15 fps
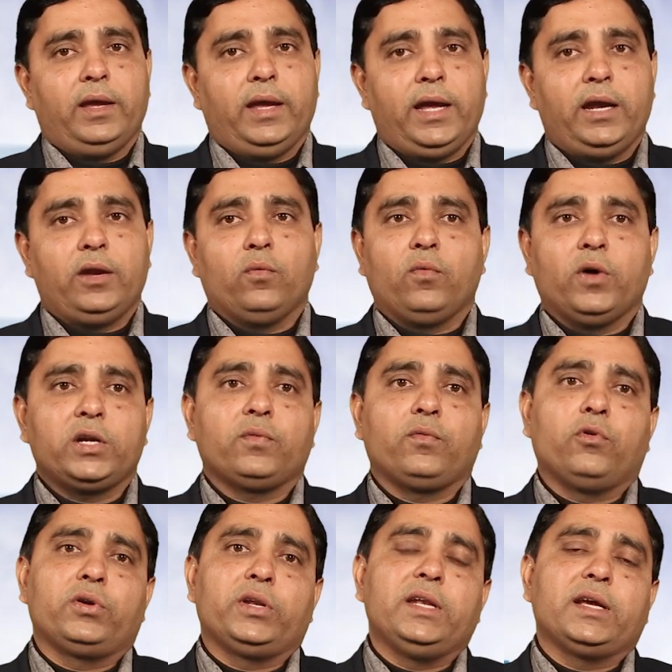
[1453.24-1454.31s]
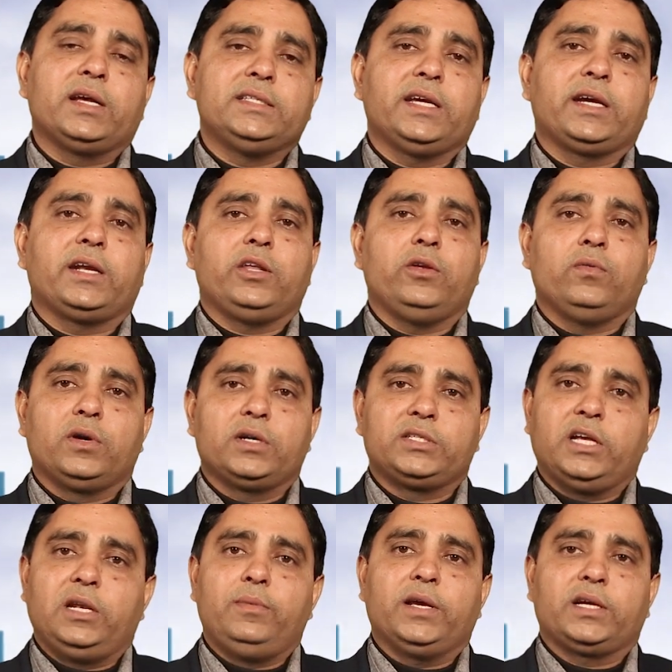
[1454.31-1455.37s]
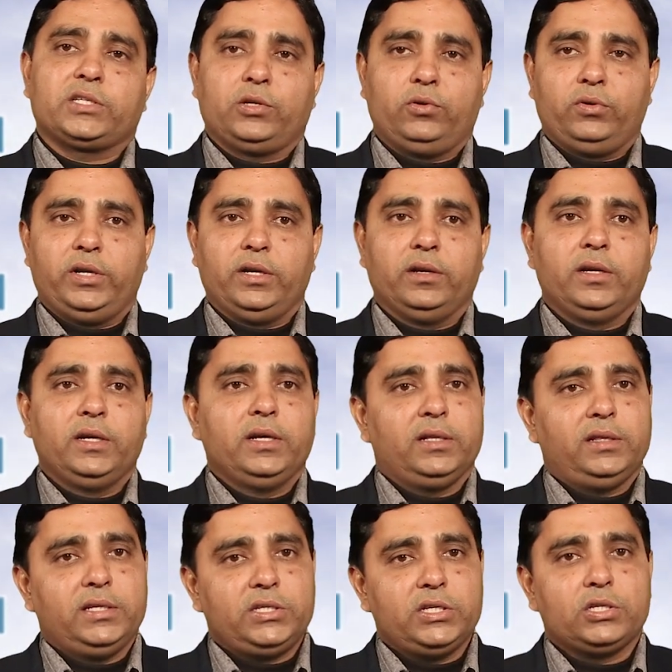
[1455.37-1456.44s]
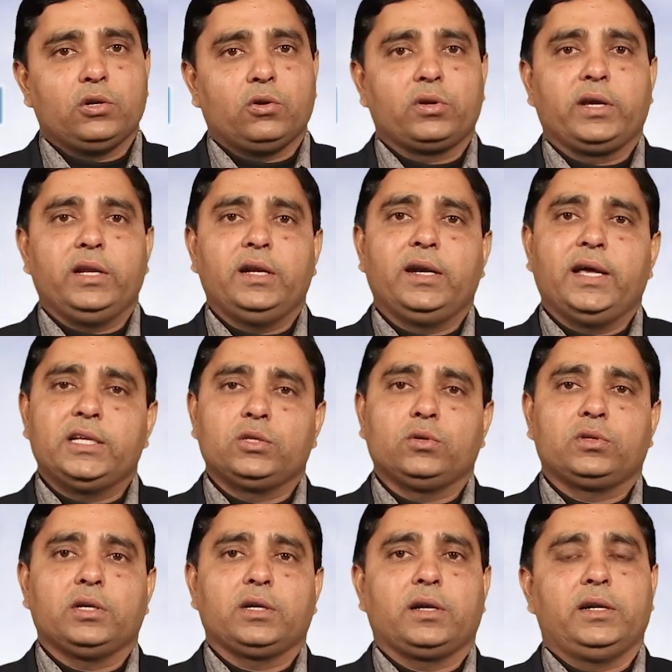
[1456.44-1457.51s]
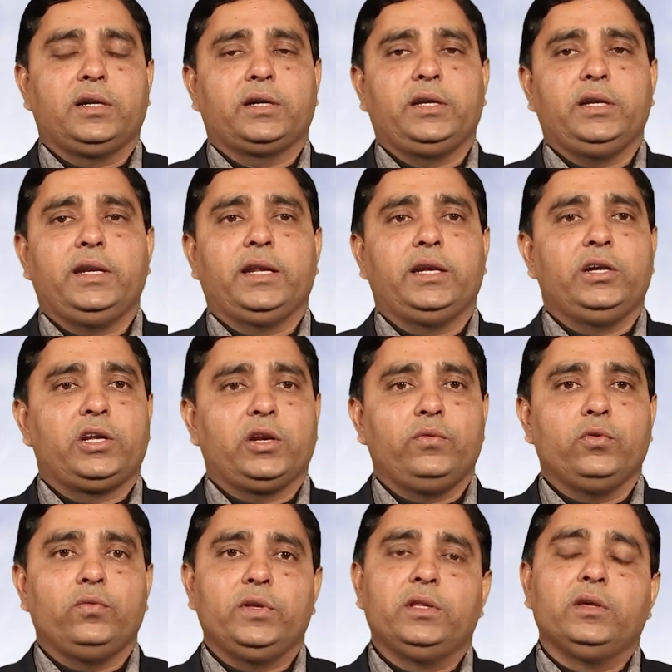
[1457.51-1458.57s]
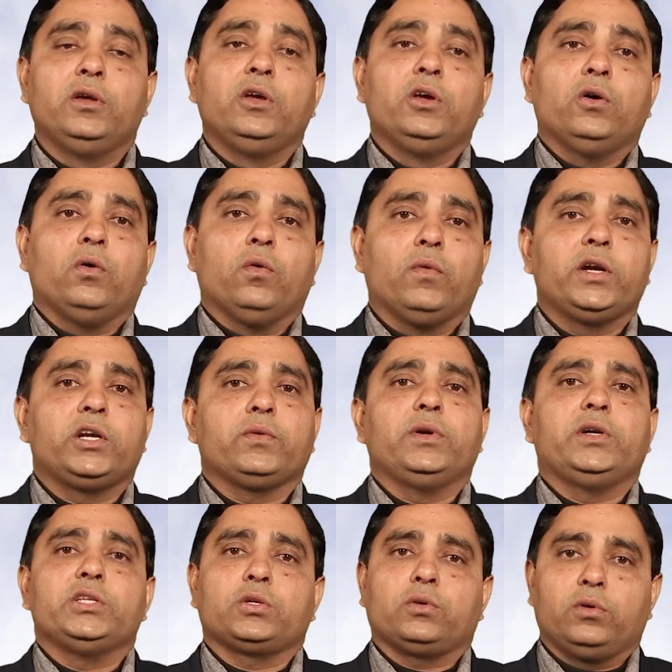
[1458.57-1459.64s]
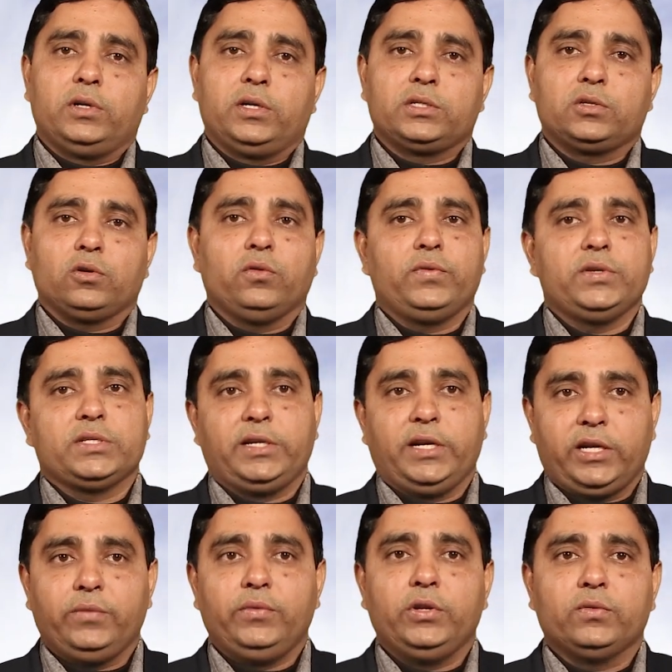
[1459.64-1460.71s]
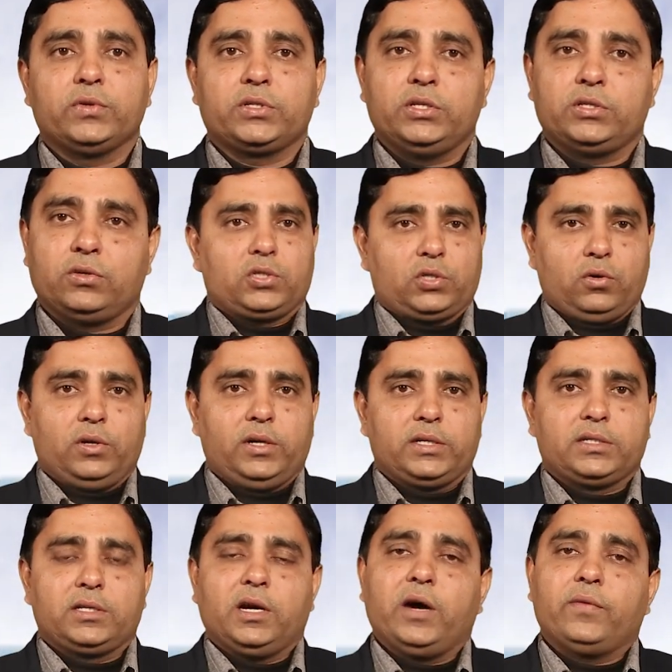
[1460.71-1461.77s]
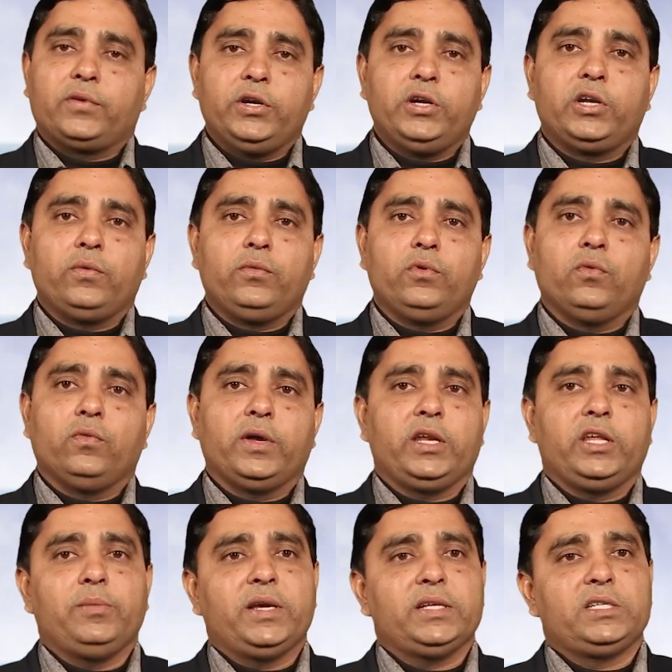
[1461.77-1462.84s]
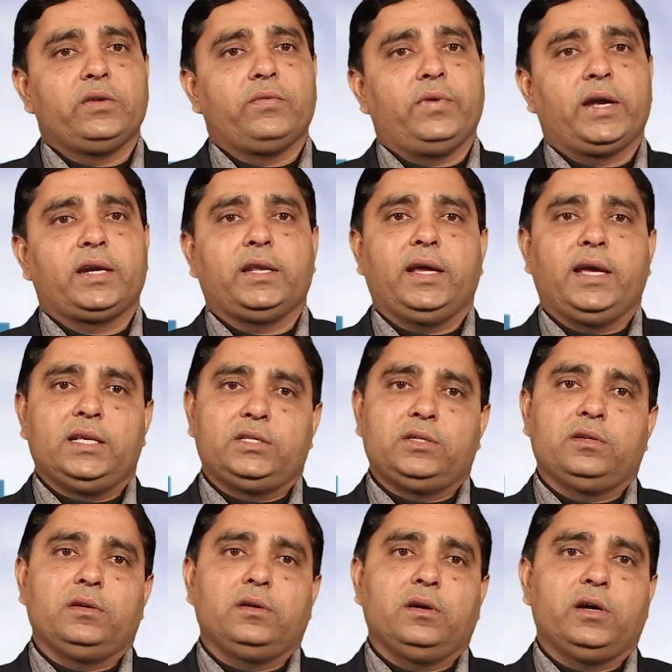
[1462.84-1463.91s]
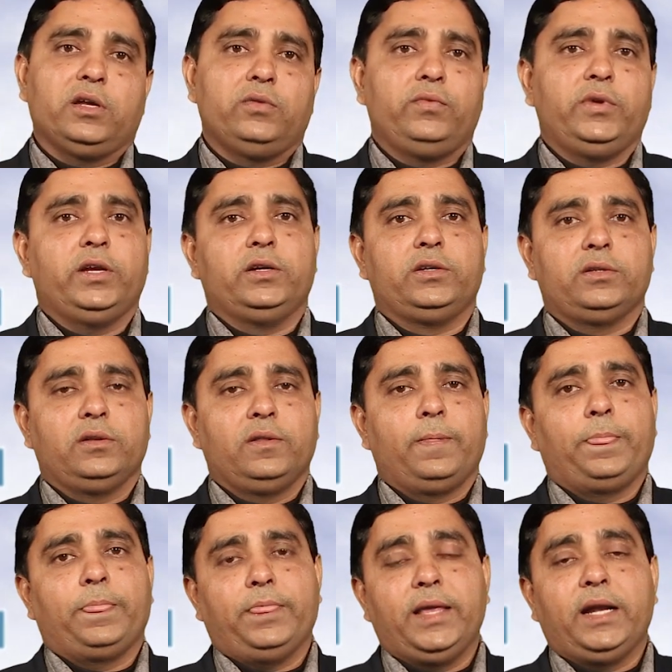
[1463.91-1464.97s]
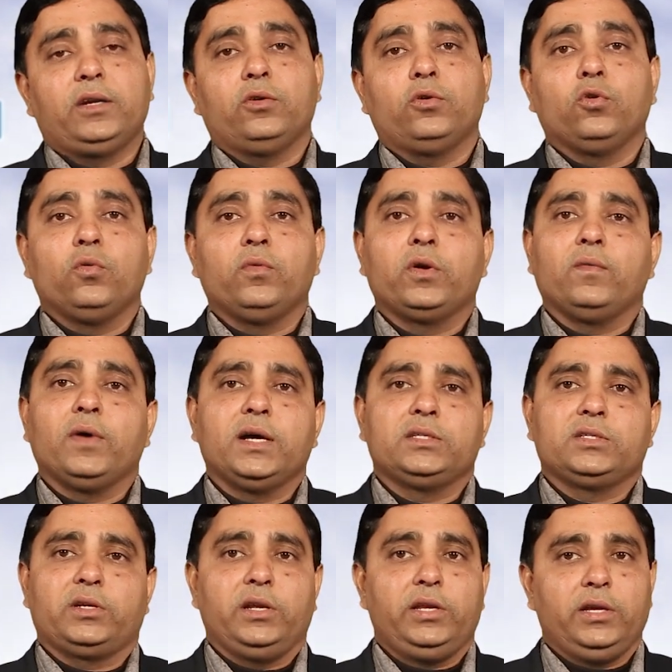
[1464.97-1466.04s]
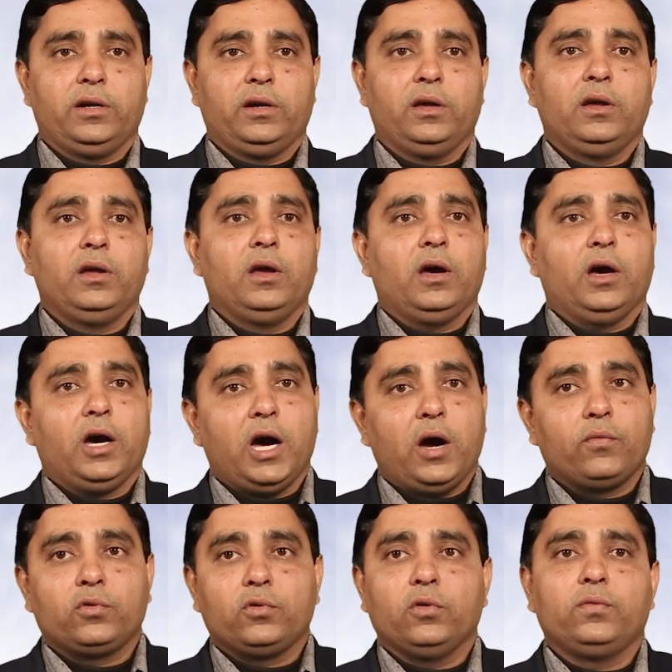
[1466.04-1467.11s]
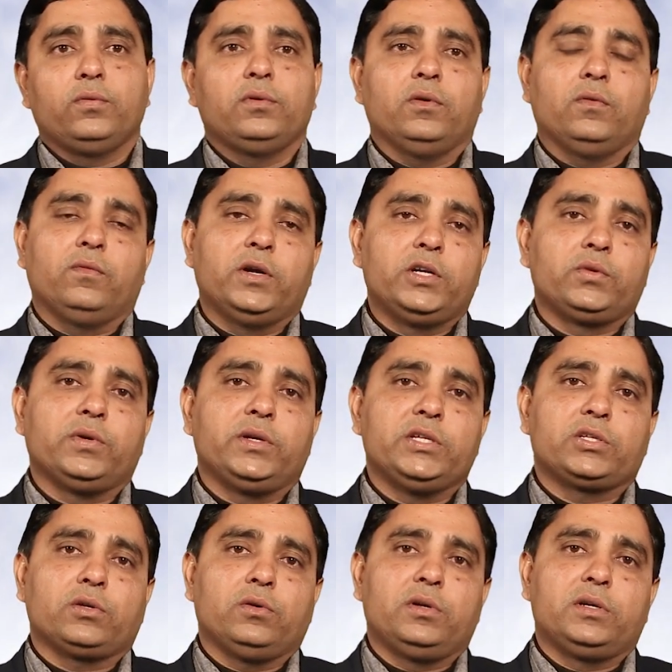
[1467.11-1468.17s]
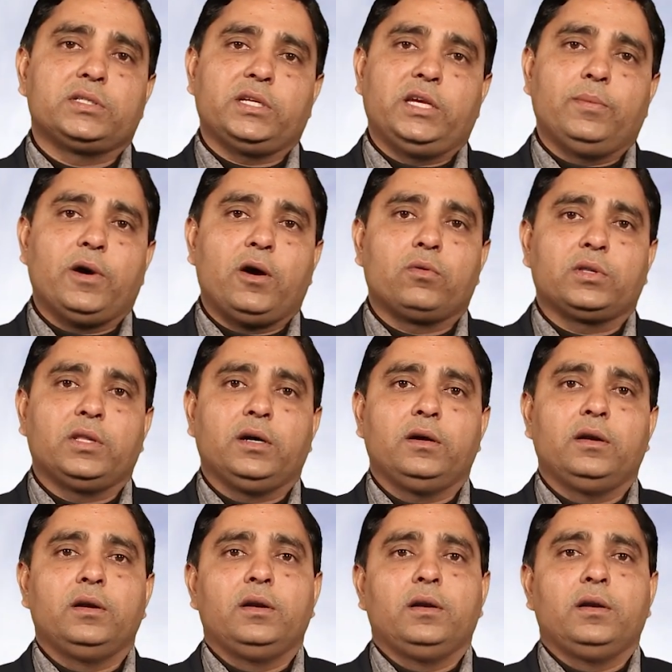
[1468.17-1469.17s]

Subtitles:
and what 14 consecutive words shall be excluded. This is not cleared as author conducted an interview with 120 scholars of his native university scholars. After interview, one amazing fact has unveiled that no one was cleared out of 120 scholars about the